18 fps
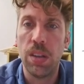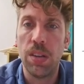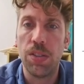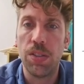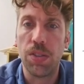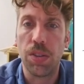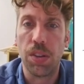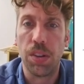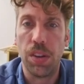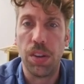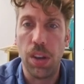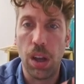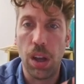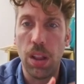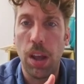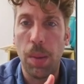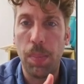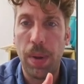So the
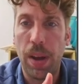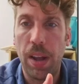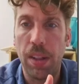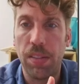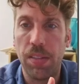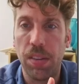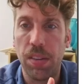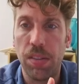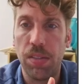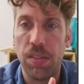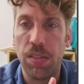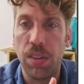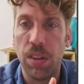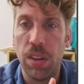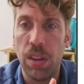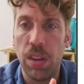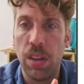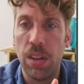null hypothesis
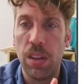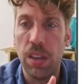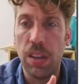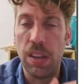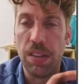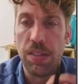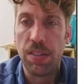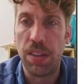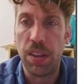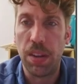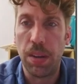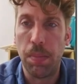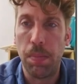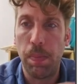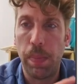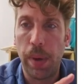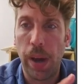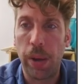is the
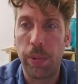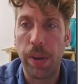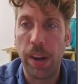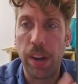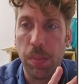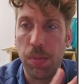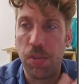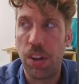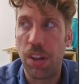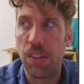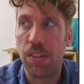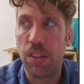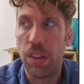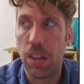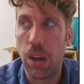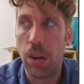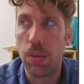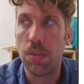by random chance
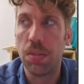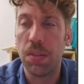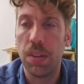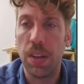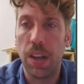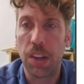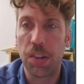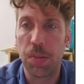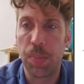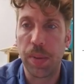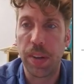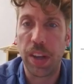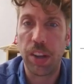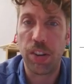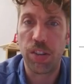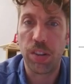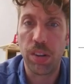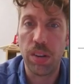alone
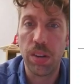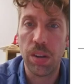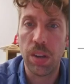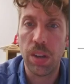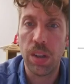explanation,